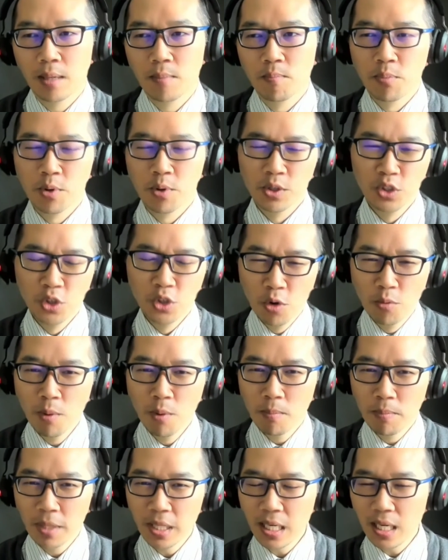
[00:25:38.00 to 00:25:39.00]

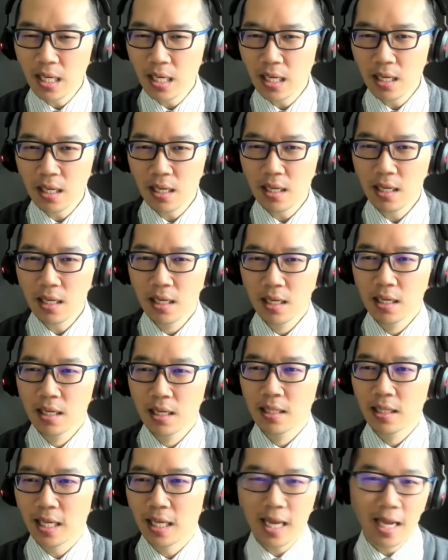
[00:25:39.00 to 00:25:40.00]
Presumably,
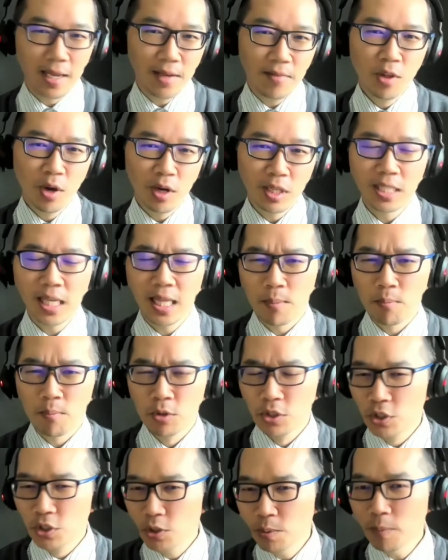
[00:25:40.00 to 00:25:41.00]
like even though I say that,
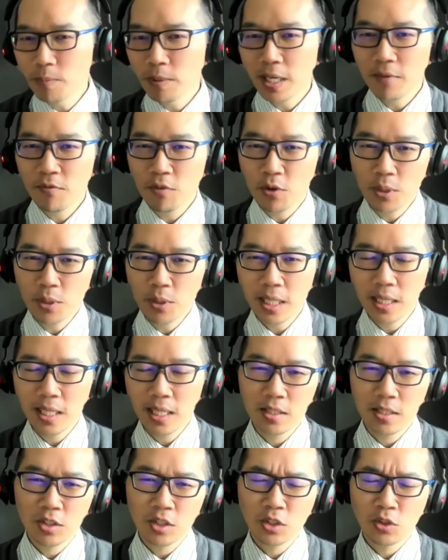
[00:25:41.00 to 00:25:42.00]
presumably if you did
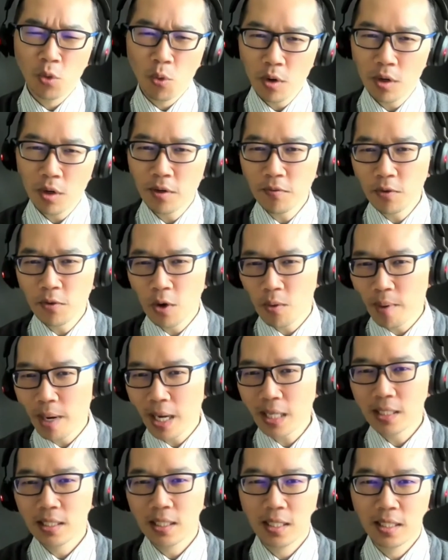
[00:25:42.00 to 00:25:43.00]
this sort of
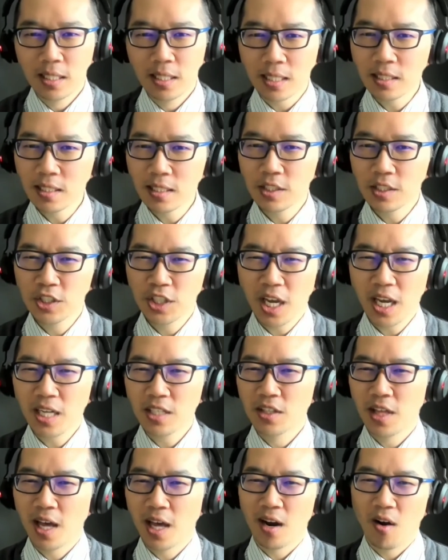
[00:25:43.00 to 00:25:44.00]
correct, it doesn't
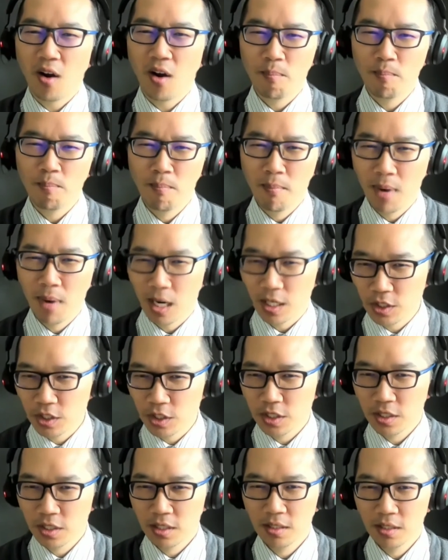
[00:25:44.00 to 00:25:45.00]
change that
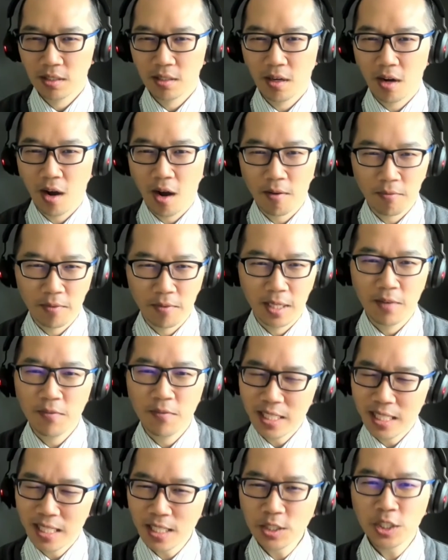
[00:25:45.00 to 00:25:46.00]
much often. If
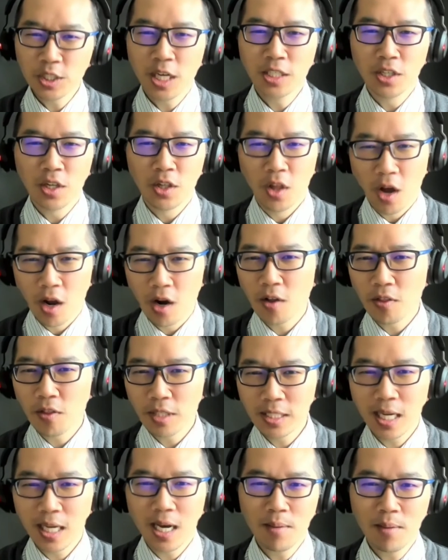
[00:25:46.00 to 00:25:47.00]
it does change a lot all the
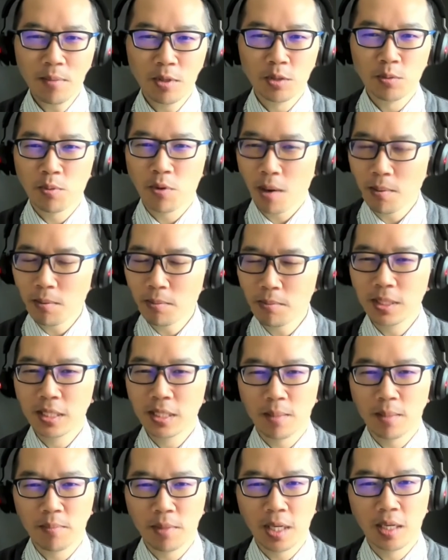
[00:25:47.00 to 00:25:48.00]
time, there's probably
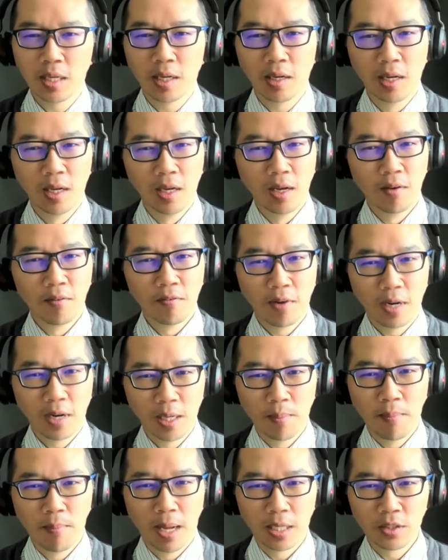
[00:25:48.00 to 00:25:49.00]
something
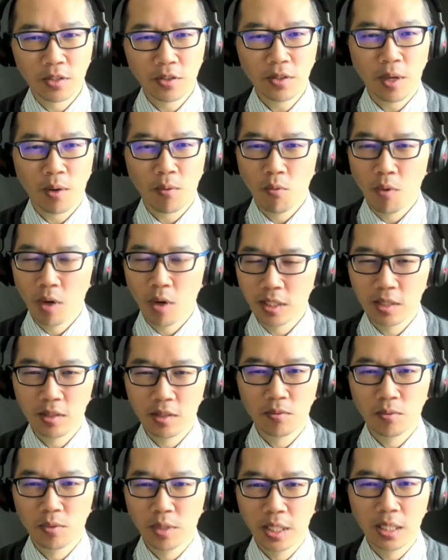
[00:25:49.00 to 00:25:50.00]
fundamental that
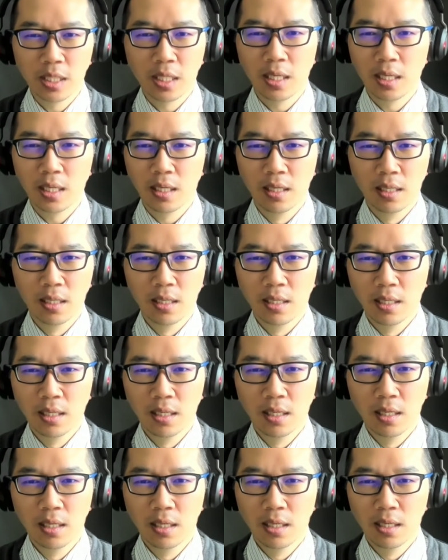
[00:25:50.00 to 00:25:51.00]
wasn't really
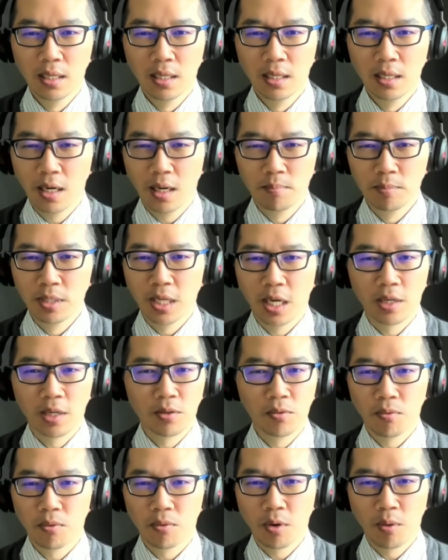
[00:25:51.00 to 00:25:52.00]

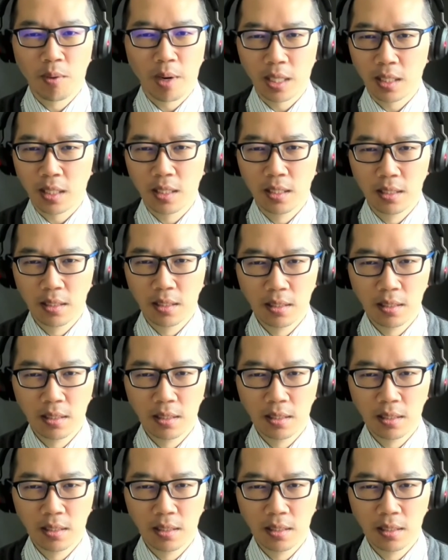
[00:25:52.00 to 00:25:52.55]
done correctly.